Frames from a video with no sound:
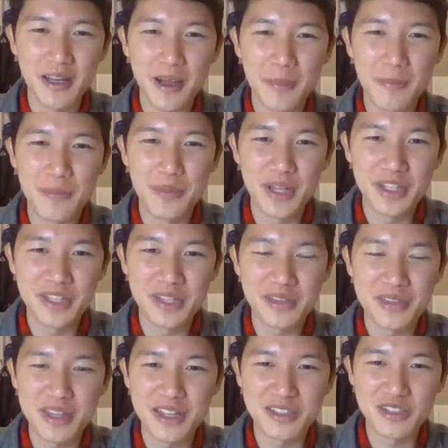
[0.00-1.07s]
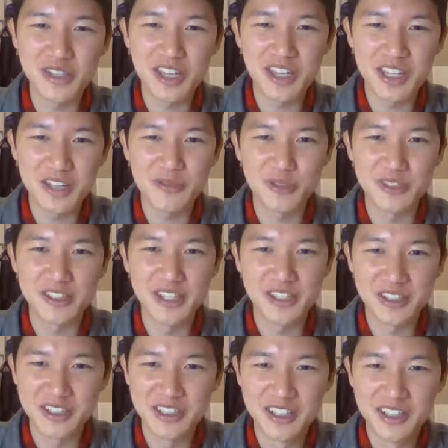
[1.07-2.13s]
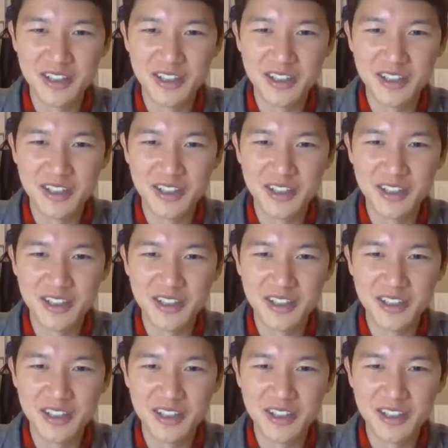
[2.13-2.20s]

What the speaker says: a billion things you could eat for dinner.